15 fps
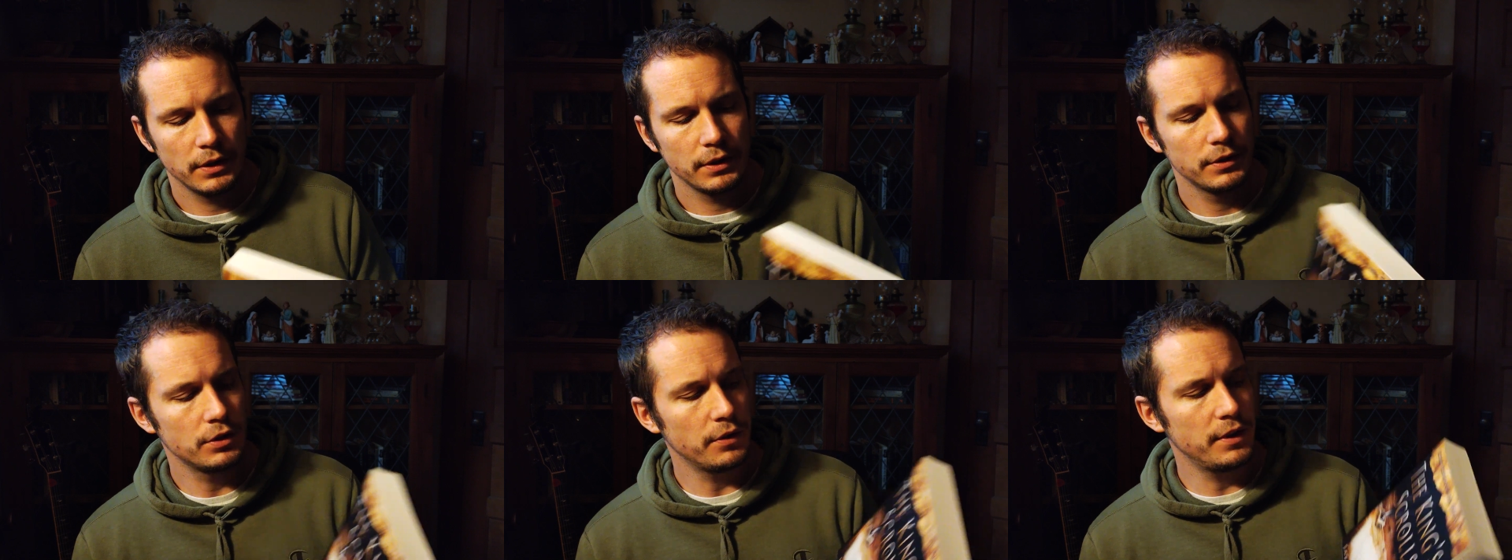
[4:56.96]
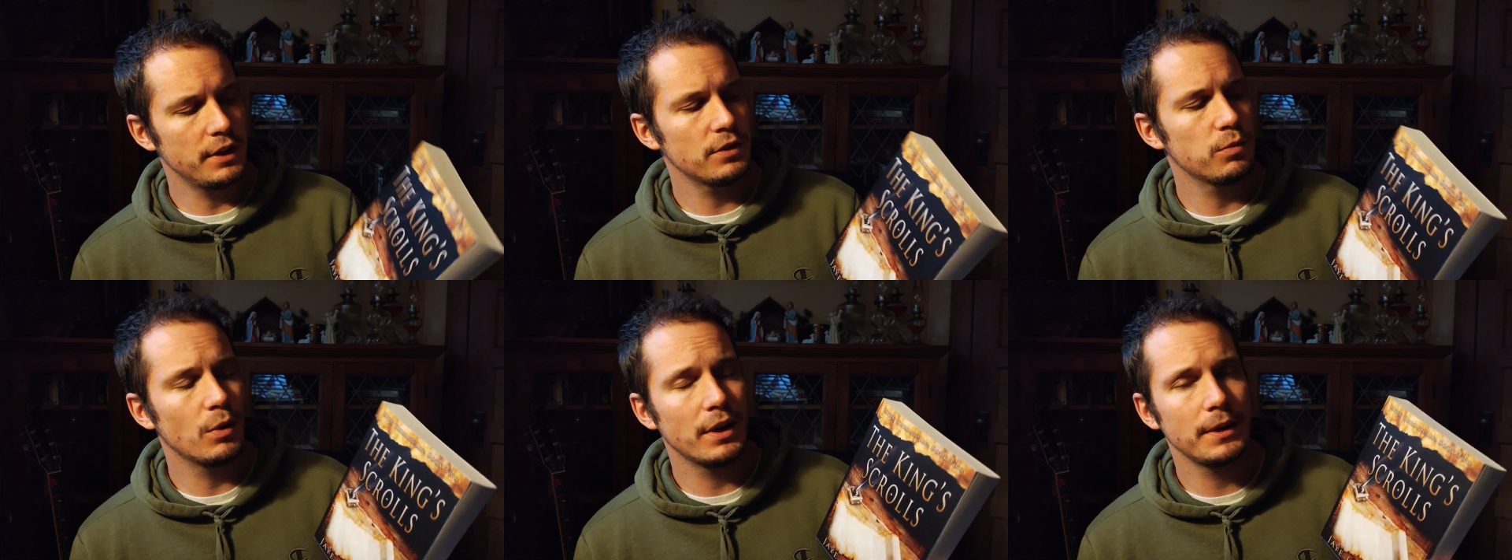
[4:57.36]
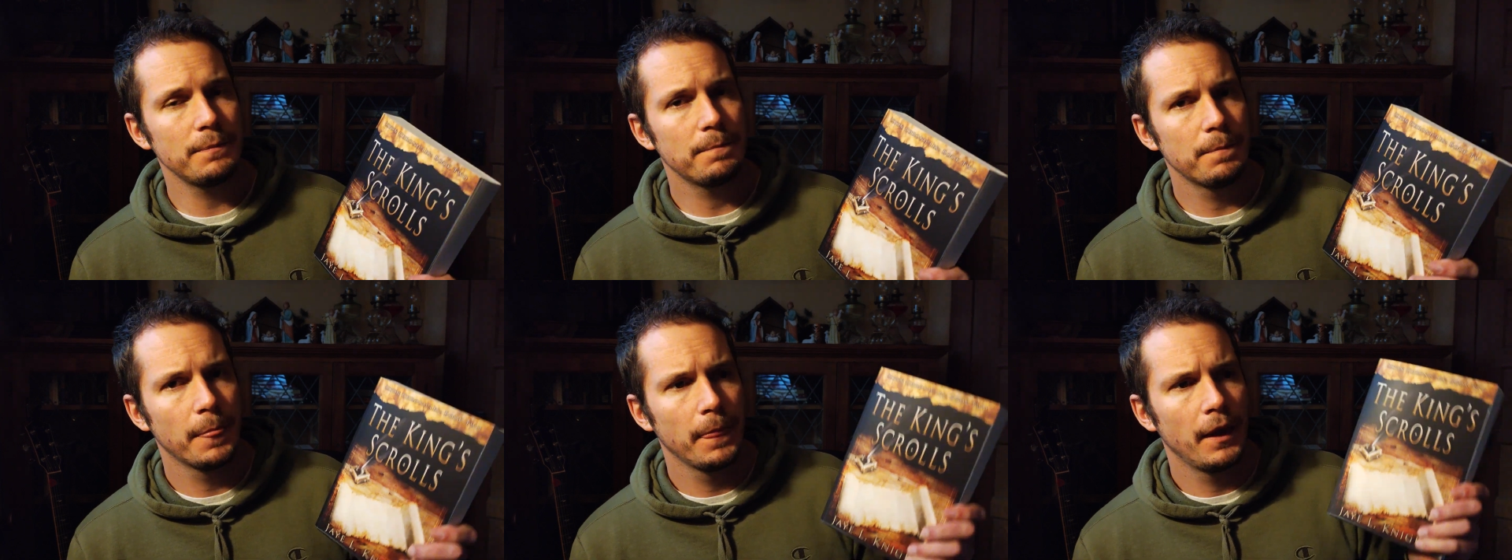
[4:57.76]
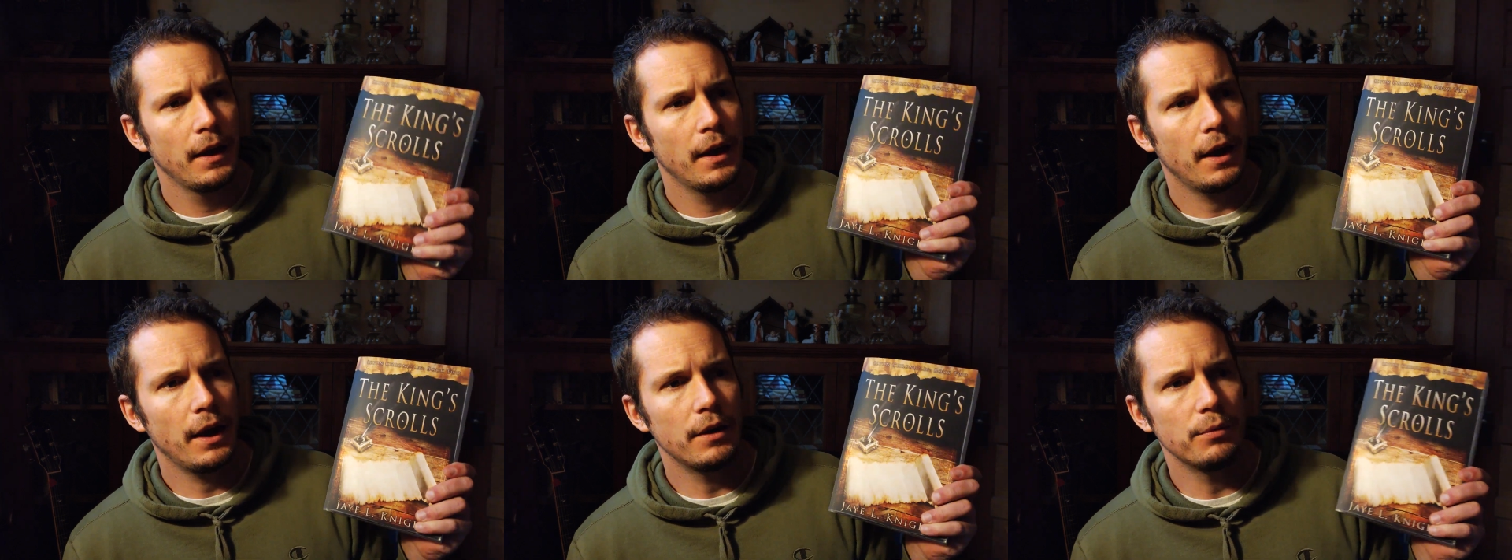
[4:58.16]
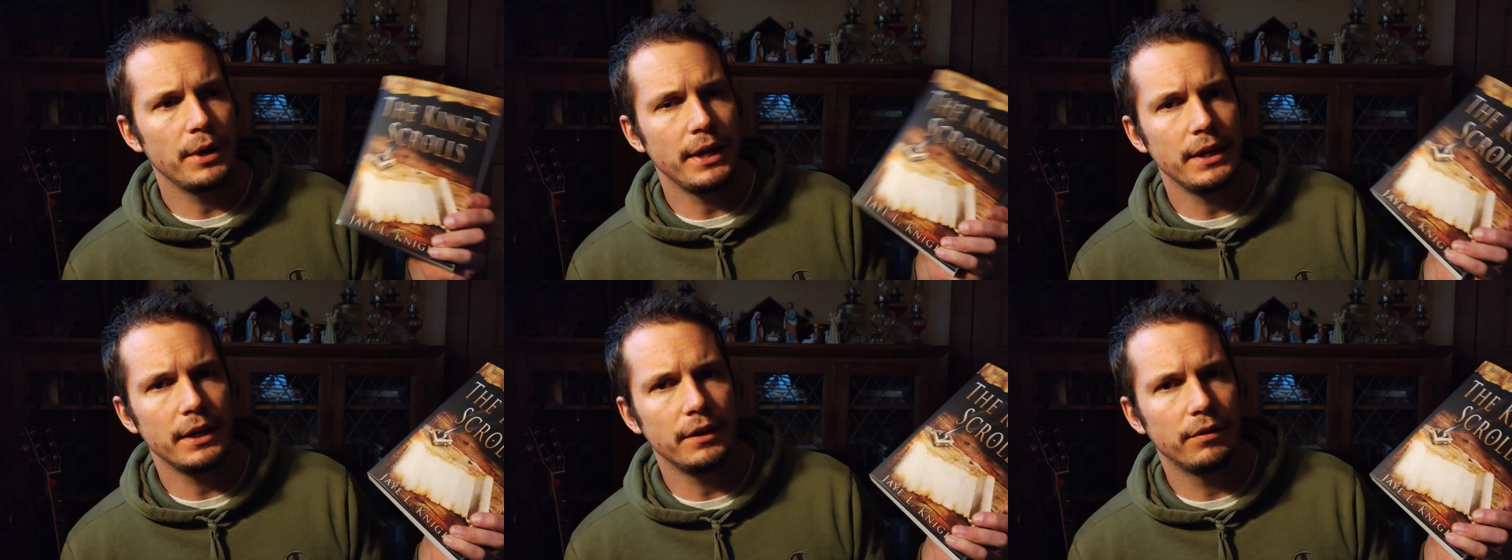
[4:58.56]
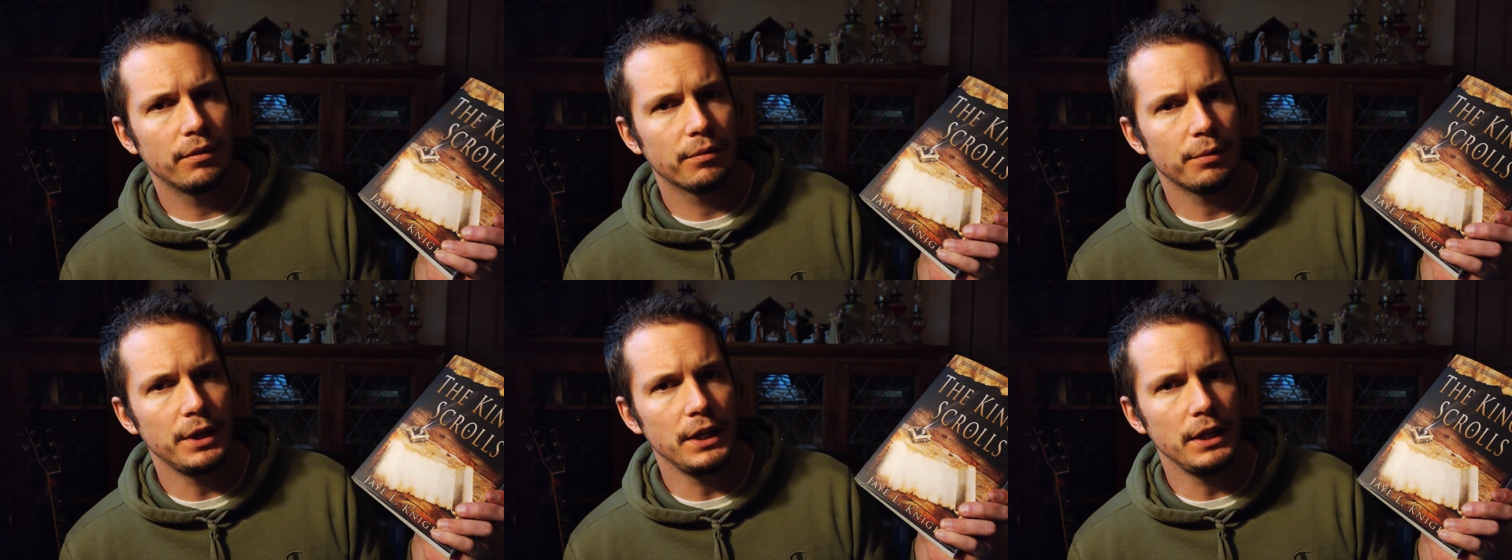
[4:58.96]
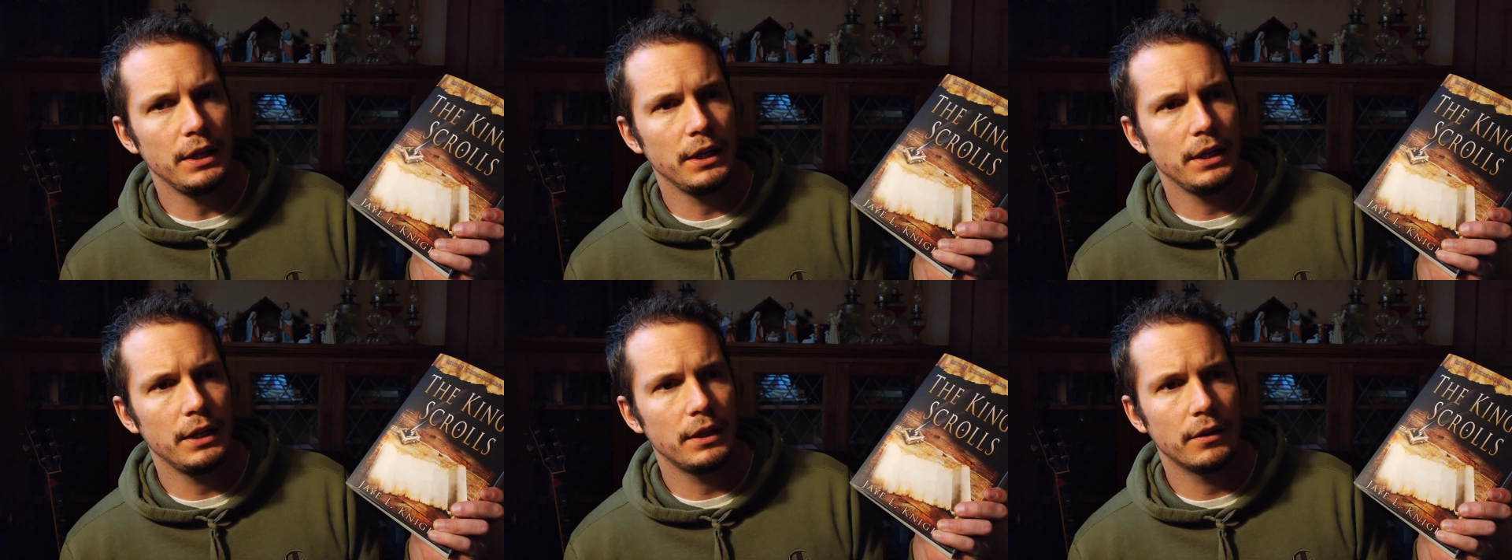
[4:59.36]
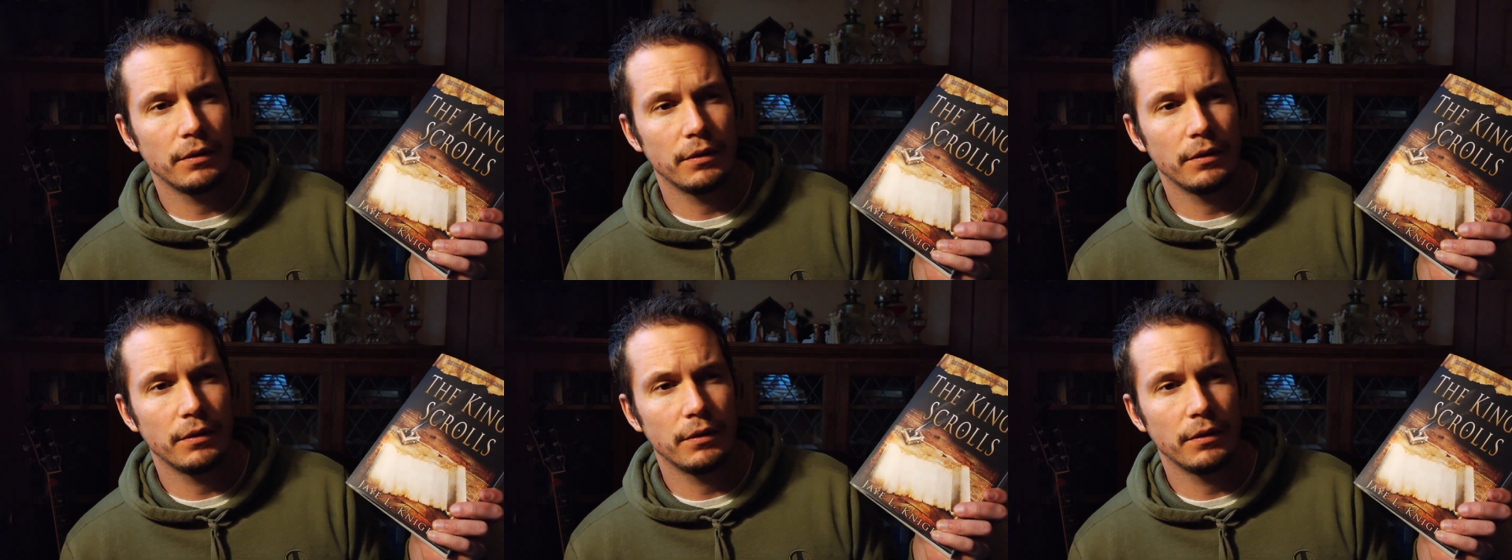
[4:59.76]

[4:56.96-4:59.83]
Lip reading: So this one, I rated 3 to